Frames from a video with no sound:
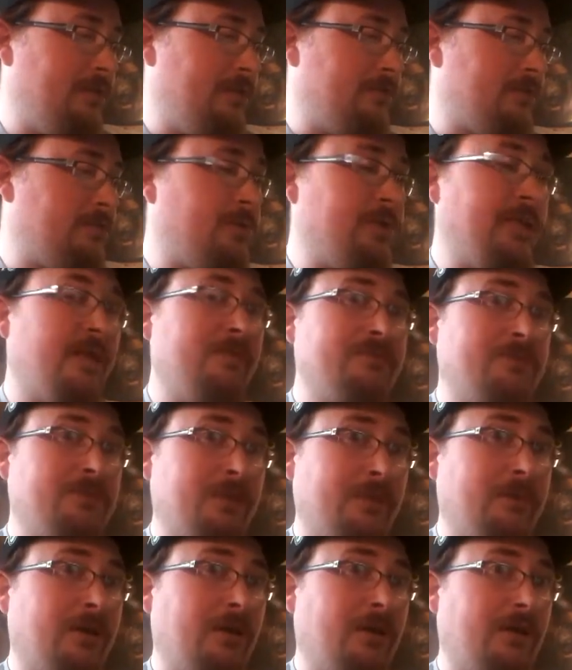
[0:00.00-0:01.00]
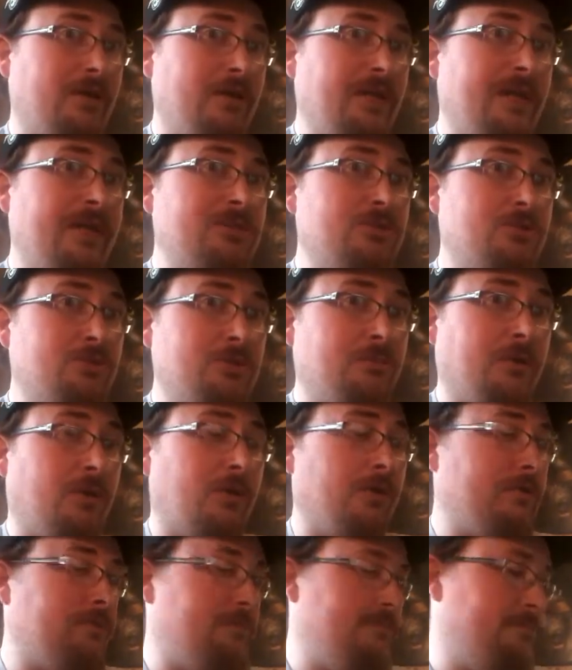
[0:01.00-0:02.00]
So we have Jabal and
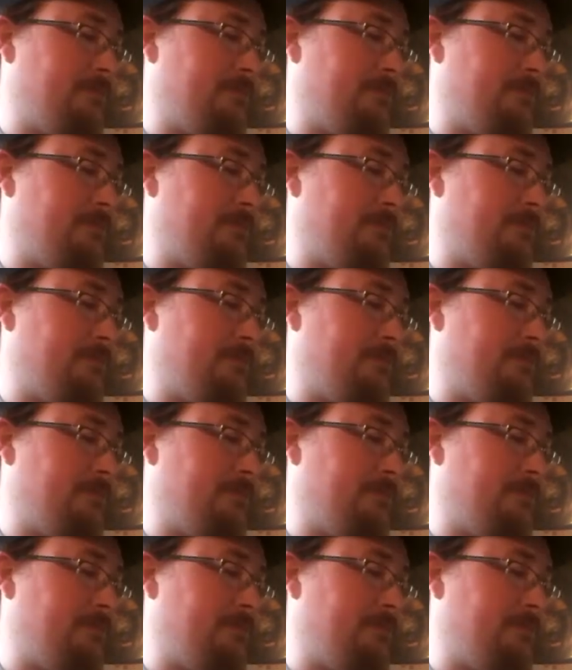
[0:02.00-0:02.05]
Jubal.